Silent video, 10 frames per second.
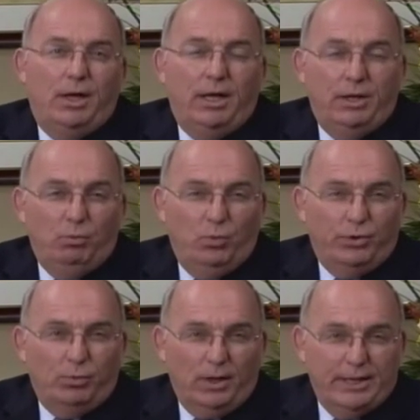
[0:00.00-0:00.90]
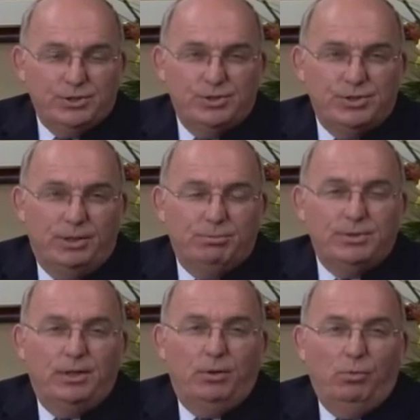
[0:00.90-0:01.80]
with relationships
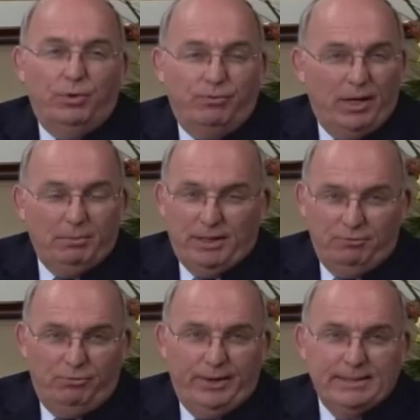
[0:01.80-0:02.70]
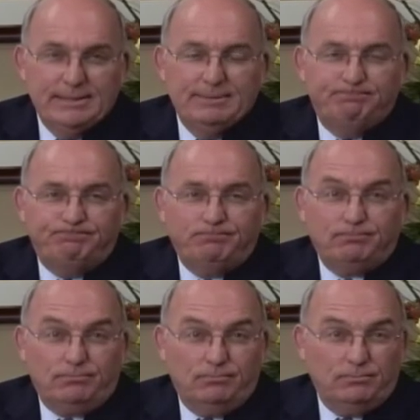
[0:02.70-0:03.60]
with family and friends,
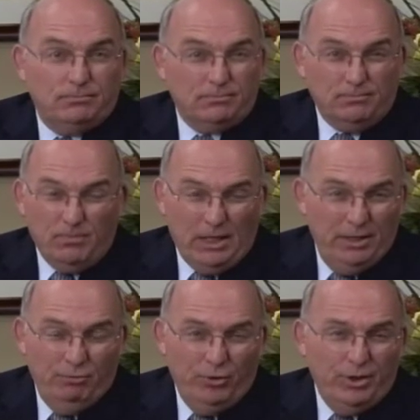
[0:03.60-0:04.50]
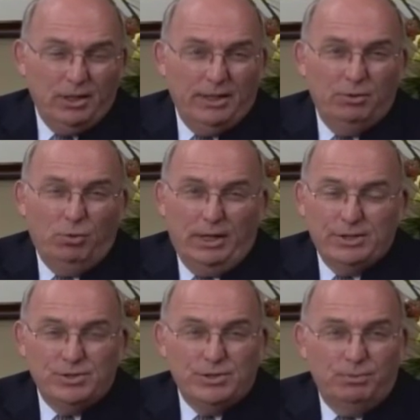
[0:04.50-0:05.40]
and vertically in
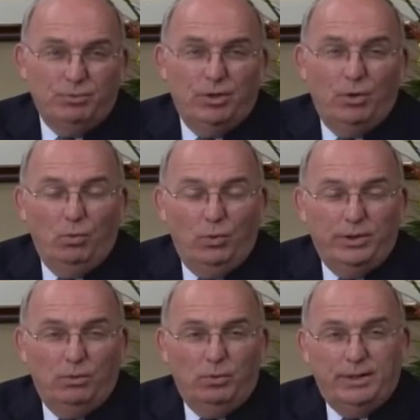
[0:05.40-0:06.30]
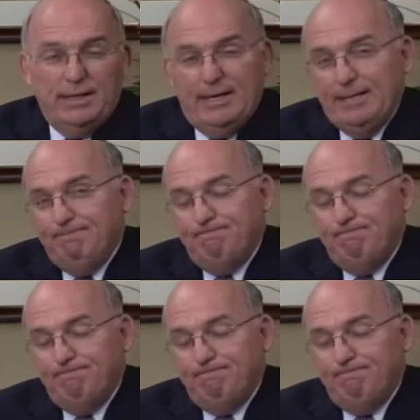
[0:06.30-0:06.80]
relationships with God.